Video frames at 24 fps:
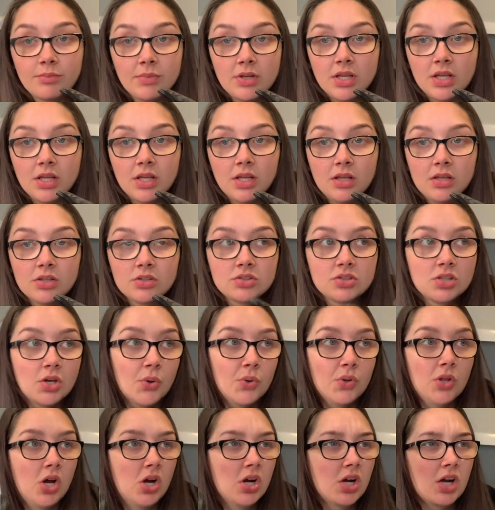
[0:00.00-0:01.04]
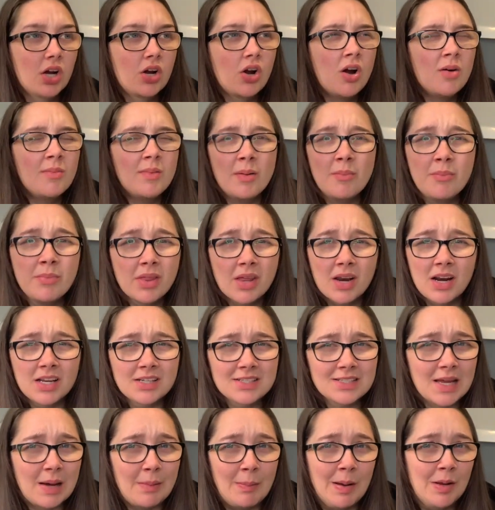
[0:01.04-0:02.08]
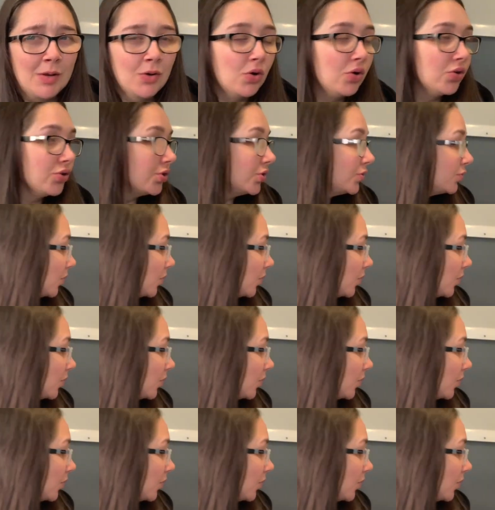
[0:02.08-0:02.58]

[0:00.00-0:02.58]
me so long. I can't remember the last time I ordered